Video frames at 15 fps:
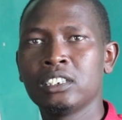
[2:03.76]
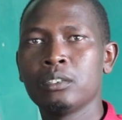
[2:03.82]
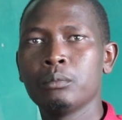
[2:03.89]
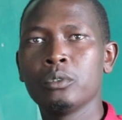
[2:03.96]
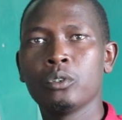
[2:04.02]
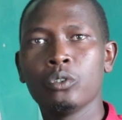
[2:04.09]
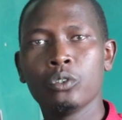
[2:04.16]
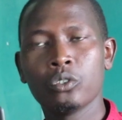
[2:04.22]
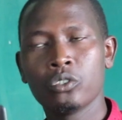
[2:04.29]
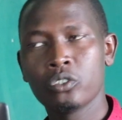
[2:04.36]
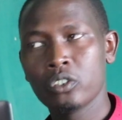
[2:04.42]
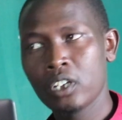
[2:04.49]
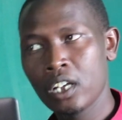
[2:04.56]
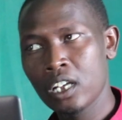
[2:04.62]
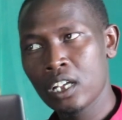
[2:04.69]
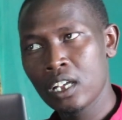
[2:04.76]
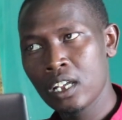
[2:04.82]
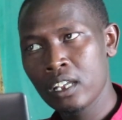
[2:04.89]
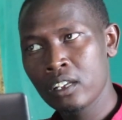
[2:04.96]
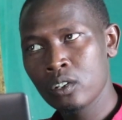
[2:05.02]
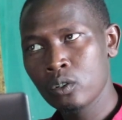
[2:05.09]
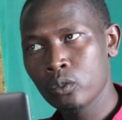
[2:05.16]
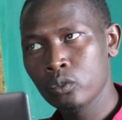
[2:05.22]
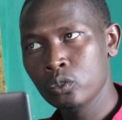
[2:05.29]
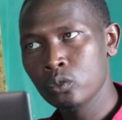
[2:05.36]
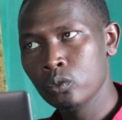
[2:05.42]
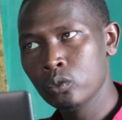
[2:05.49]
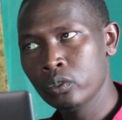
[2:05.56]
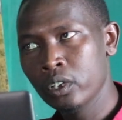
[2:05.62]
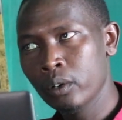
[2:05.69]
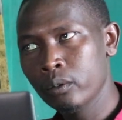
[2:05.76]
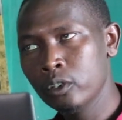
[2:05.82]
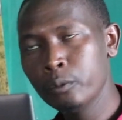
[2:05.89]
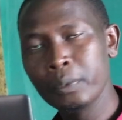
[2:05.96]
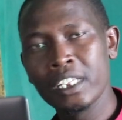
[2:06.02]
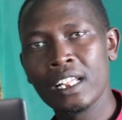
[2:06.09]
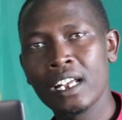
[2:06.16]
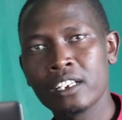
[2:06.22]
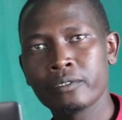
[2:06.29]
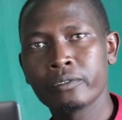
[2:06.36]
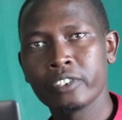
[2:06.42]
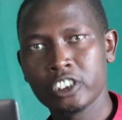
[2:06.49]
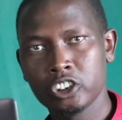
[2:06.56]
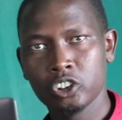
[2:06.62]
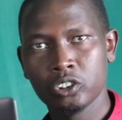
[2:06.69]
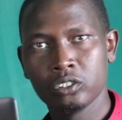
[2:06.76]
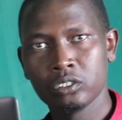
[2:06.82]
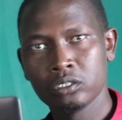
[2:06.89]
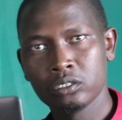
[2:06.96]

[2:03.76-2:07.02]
because there will be that friction.